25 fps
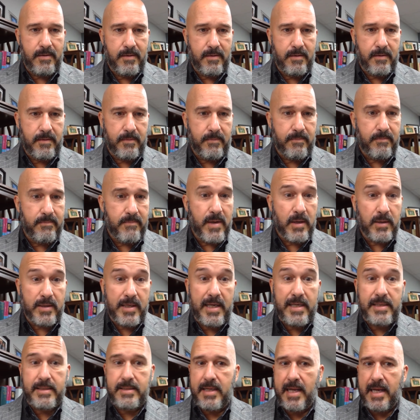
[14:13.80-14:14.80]
uh,
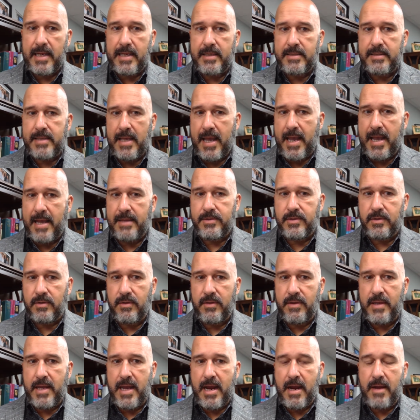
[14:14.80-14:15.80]
Melchizedek is
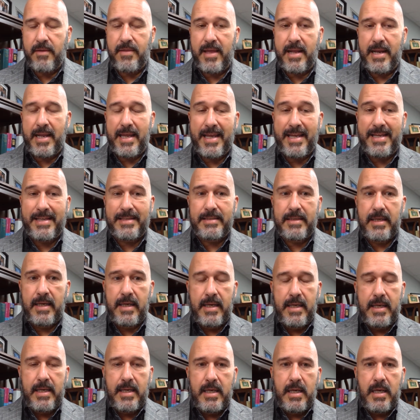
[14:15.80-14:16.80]
answered there that his
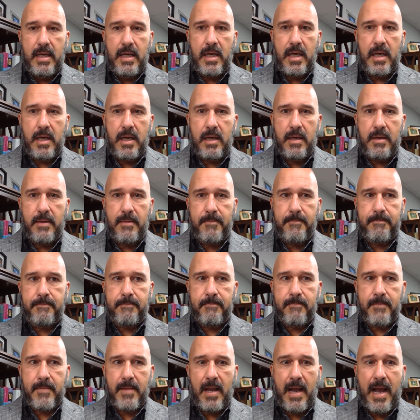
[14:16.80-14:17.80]
uh,
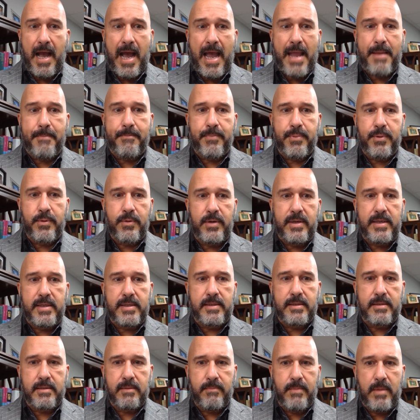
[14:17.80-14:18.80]
high
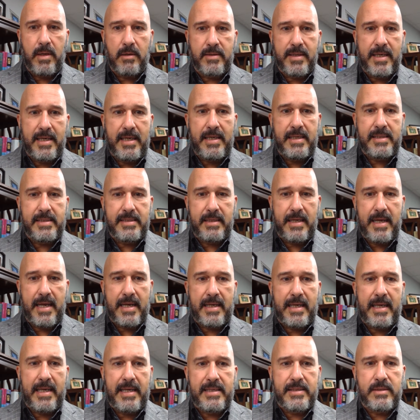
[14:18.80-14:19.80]
priest
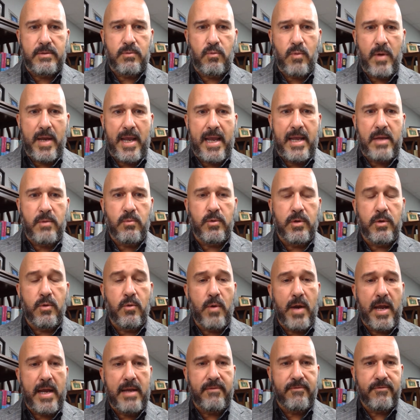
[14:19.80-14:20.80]
Melchizedek, his reign would
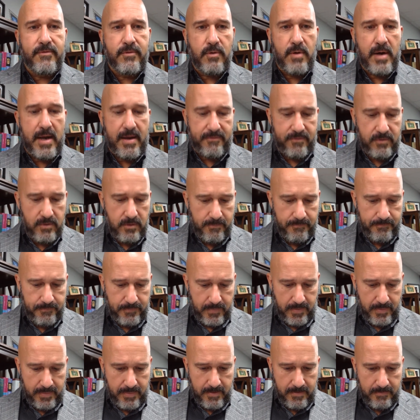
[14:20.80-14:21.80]
reign forever.
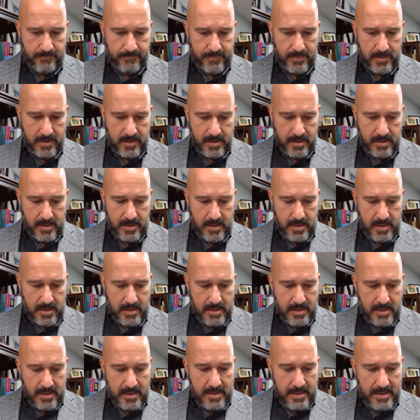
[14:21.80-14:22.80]

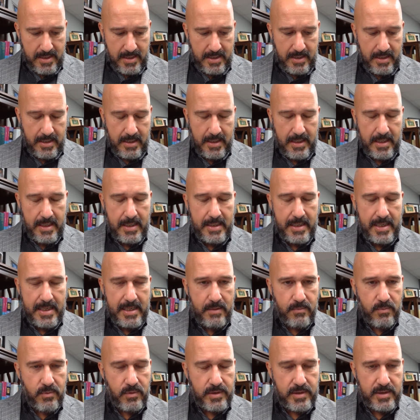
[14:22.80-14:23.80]
Then in
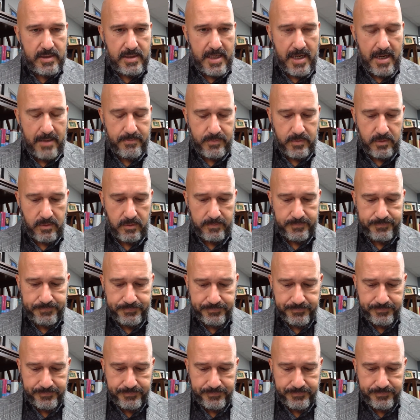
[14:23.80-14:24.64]
Hebrews chapter